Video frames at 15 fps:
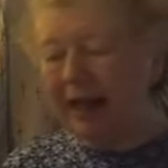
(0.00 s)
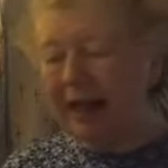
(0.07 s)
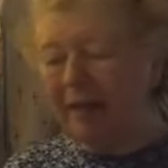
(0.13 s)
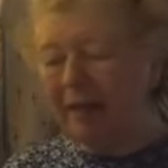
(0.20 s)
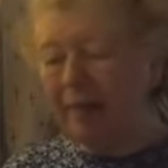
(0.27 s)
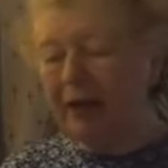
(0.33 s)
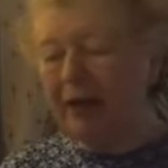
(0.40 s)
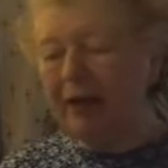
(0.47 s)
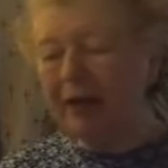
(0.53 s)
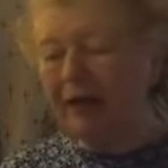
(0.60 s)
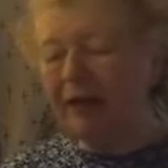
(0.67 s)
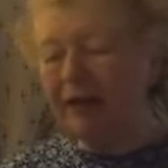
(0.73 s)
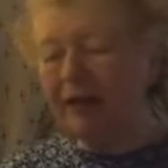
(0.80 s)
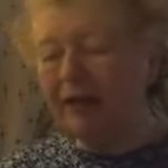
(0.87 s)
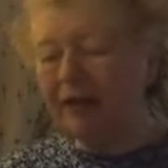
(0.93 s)
But
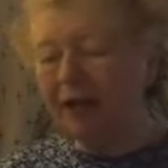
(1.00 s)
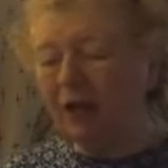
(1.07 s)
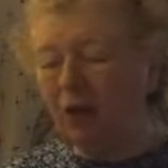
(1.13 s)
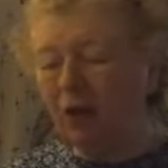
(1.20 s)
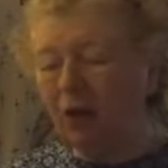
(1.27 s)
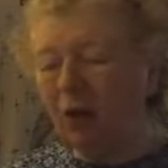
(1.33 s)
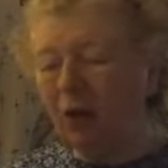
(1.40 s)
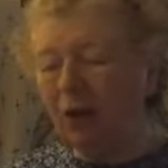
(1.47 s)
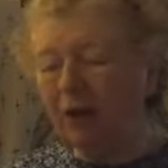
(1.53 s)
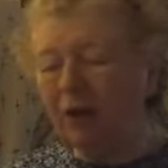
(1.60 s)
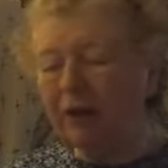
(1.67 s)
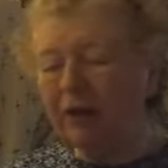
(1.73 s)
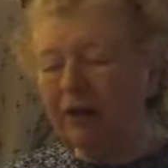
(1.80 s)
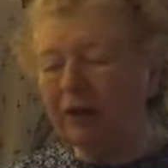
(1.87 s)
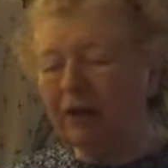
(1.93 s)
the
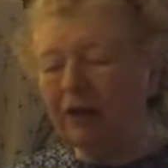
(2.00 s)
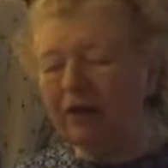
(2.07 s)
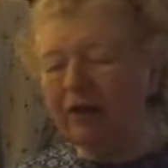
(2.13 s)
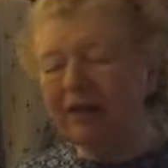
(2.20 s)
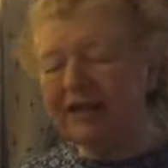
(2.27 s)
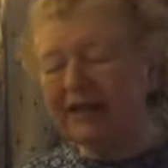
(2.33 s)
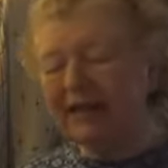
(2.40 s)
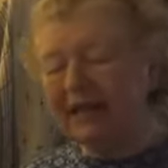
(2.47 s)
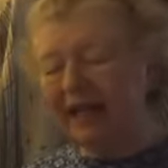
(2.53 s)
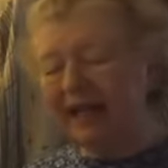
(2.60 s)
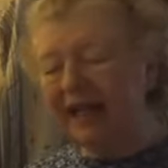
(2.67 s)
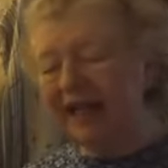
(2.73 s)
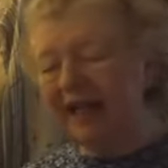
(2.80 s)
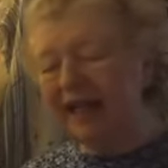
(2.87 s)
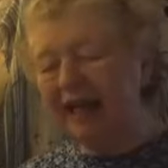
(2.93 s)
Lord could
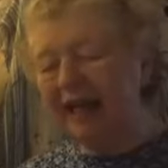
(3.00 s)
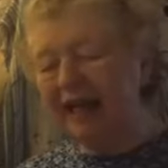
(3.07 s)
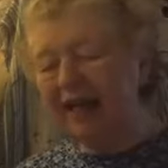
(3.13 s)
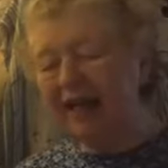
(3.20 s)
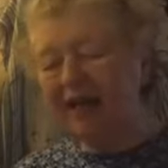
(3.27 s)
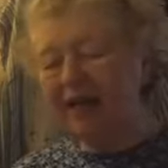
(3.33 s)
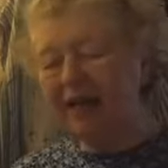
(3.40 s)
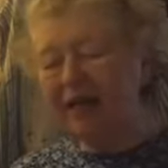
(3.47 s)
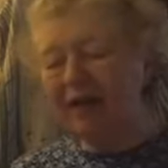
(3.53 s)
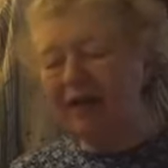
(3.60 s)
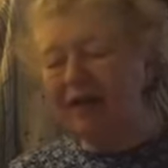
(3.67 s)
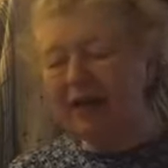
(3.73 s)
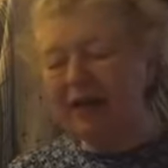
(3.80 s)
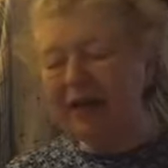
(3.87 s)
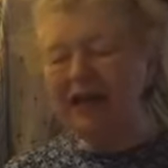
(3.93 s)
see,
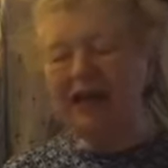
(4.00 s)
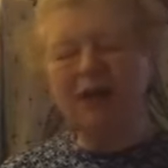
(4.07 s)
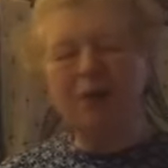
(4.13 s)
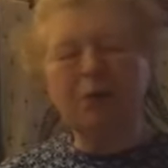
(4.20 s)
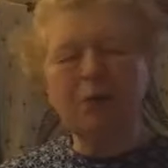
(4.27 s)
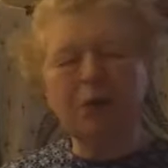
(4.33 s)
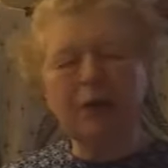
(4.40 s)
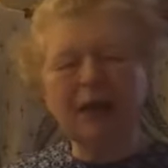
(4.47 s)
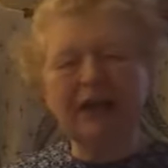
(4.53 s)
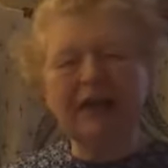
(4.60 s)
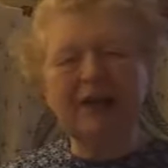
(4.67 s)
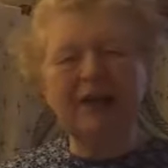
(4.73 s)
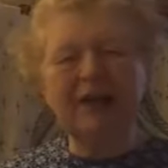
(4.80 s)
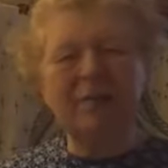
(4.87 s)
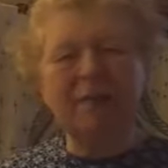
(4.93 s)
he could read
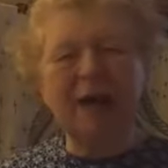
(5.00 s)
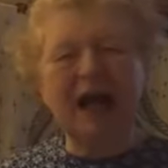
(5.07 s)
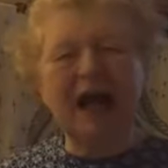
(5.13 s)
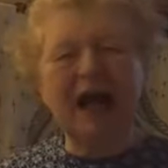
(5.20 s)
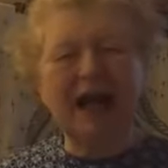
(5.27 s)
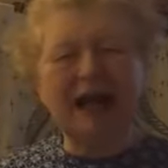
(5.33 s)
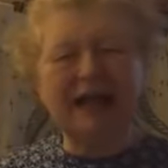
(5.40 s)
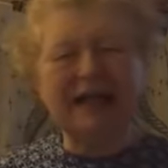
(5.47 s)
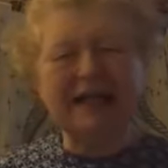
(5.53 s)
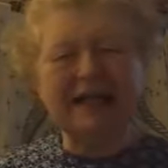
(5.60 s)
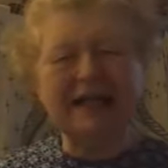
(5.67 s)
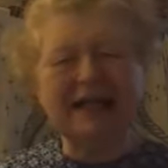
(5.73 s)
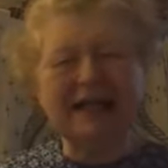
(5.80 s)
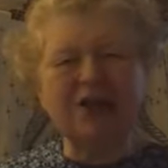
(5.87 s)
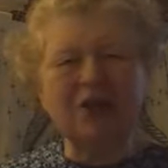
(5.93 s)
their
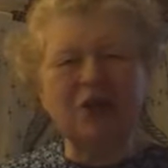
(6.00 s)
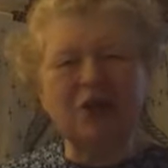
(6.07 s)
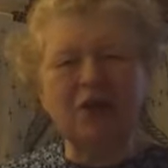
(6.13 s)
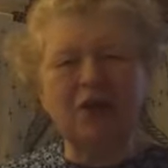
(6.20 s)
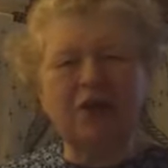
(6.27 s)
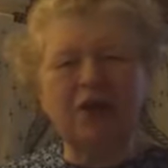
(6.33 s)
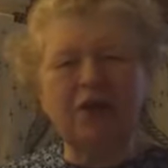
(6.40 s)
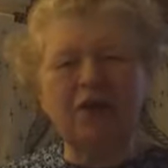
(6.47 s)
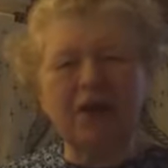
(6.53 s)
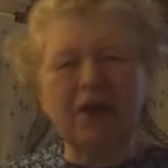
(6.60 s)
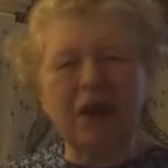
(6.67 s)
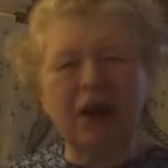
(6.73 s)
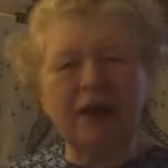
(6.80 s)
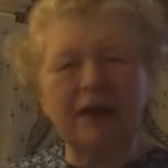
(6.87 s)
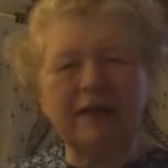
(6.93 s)
minds. He knew their
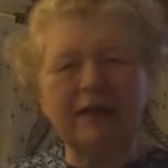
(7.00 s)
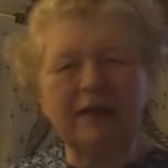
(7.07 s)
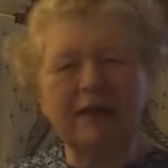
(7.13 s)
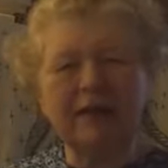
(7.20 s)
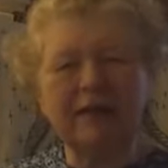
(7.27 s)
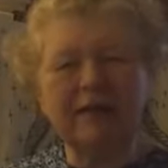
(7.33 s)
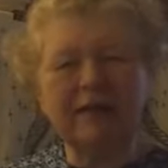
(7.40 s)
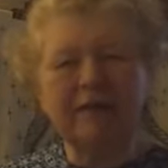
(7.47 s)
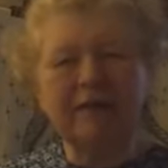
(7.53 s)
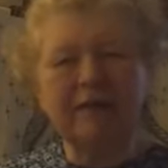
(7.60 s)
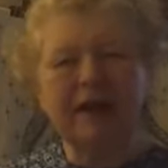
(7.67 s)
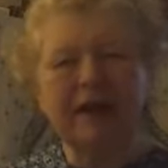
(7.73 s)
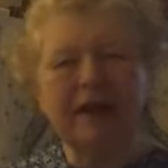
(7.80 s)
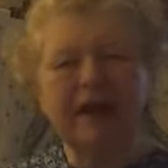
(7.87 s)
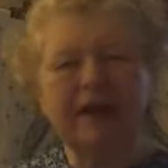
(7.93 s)
thoughts.
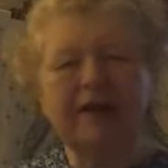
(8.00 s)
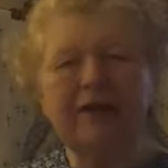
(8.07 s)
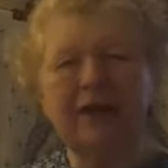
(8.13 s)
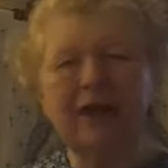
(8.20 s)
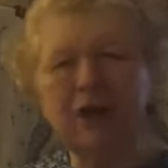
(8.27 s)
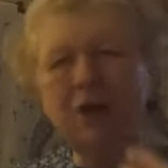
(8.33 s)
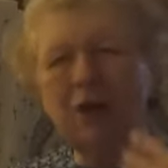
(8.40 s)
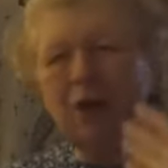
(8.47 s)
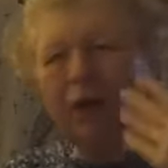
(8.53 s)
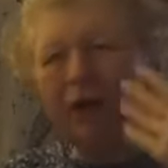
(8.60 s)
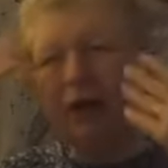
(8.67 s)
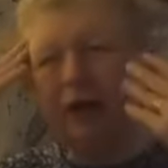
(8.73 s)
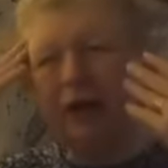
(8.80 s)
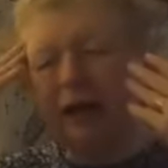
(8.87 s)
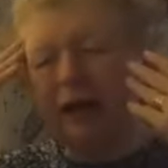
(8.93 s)
The
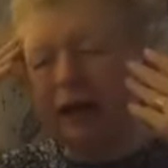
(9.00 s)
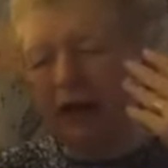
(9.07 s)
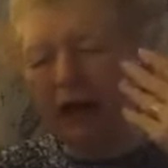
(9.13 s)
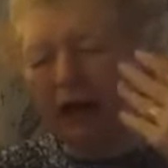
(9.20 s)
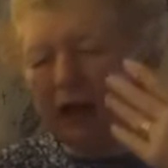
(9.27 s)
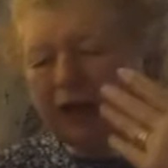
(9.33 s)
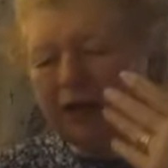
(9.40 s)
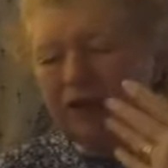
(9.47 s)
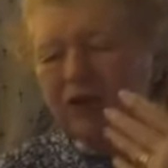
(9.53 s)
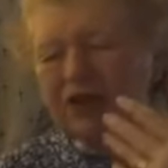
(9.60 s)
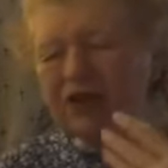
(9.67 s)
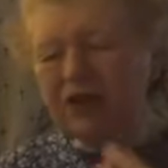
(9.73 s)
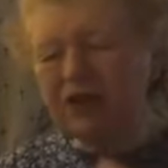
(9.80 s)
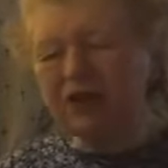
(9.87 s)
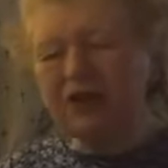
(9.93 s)
Lord
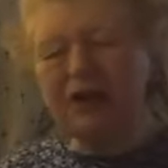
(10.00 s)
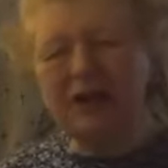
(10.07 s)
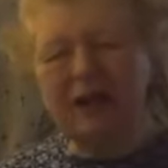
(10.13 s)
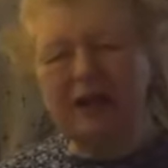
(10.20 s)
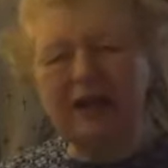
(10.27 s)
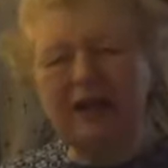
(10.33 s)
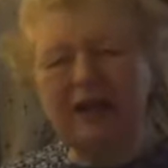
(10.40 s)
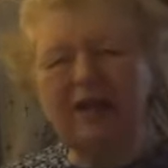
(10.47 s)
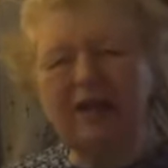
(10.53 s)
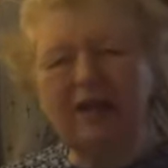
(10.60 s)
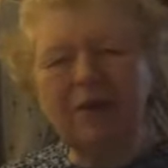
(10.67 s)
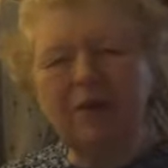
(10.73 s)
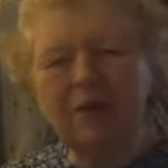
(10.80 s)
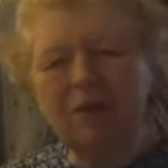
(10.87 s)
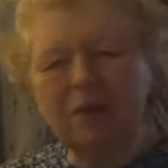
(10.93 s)
understood they
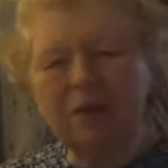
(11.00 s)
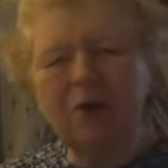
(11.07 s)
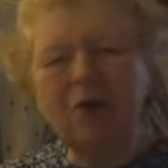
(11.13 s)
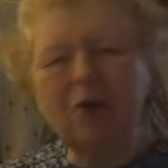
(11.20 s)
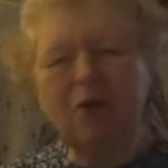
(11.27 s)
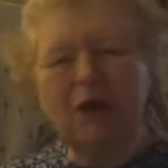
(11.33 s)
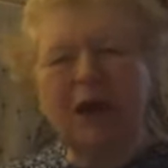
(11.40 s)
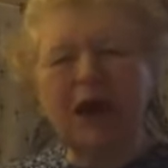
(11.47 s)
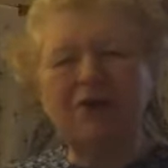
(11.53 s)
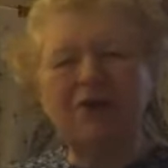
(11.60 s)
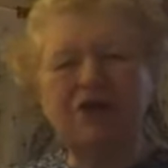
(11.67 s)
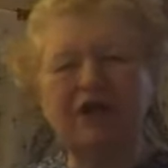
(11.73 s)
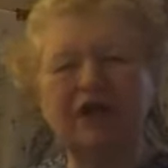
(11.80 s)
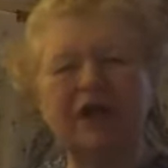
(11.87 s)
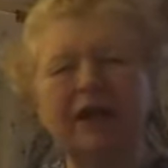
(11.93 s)
were real
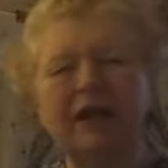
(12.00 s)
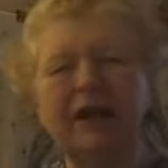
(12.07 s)
grouchy.